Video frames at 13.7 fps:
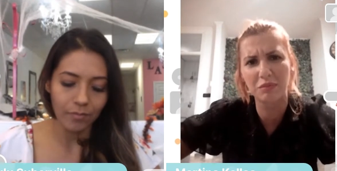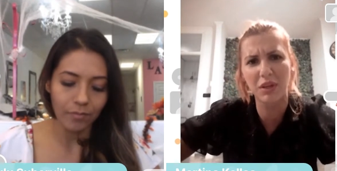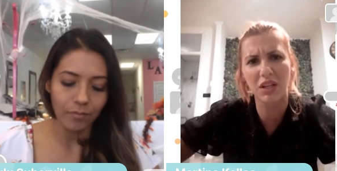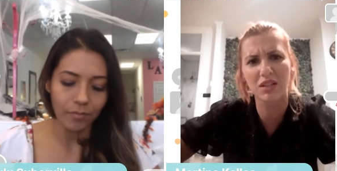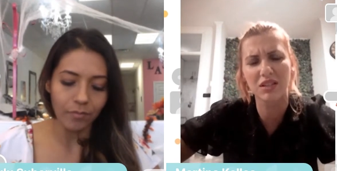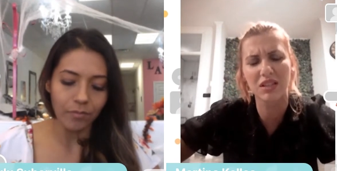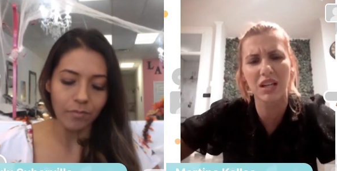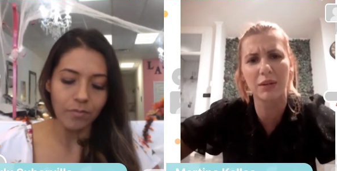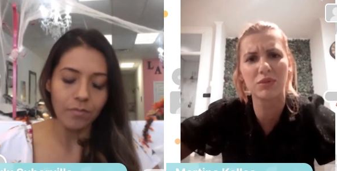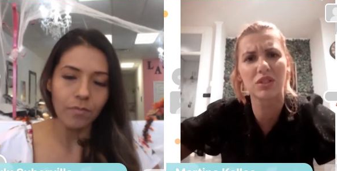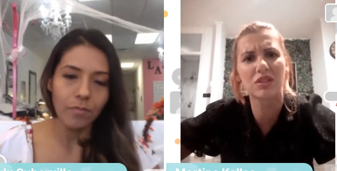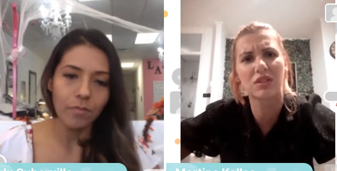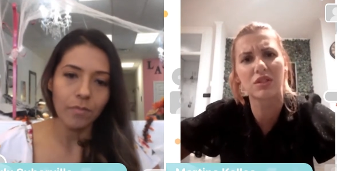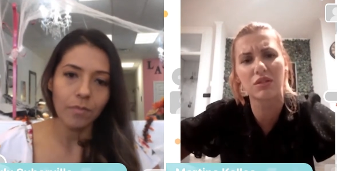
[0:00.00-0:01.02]
Speaker 1: Because I'm
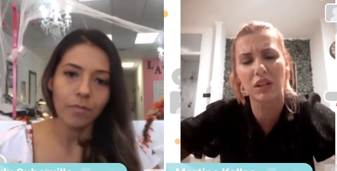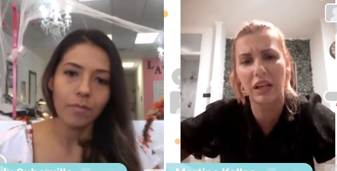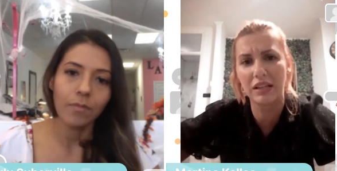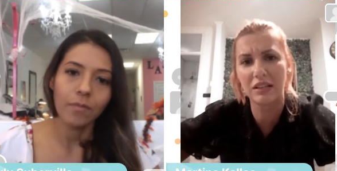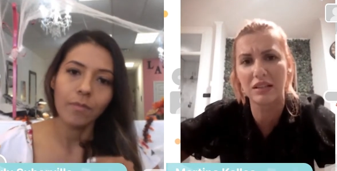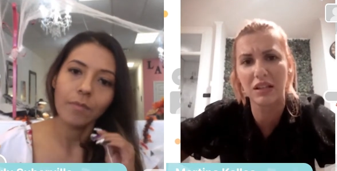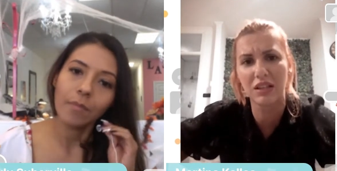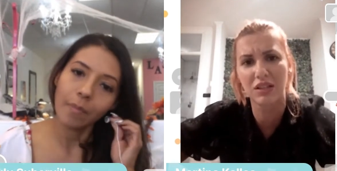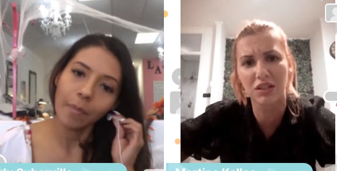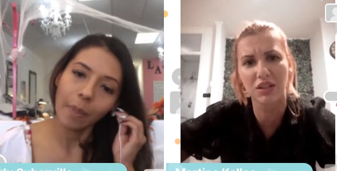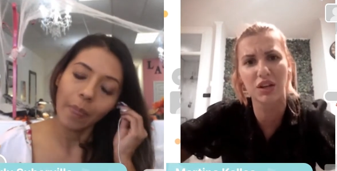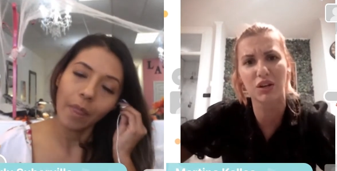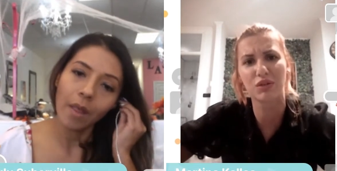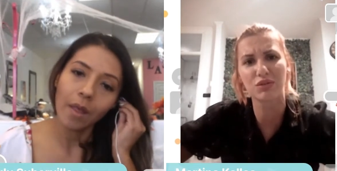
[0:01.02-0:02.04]
just too lazy to
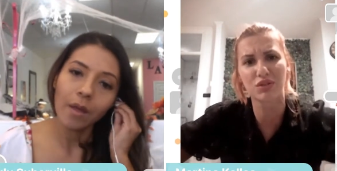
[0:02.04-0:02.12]
go